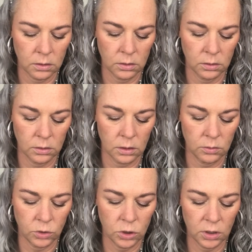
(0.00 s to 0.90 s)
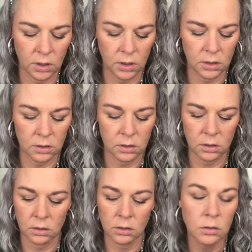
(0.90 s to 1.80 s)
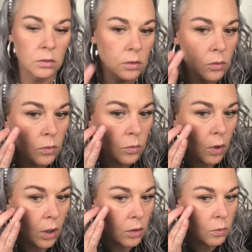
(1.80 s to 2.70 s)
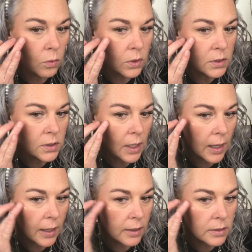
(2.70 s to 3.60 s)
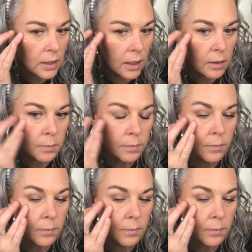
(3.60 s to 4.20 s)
So just work one side at a time.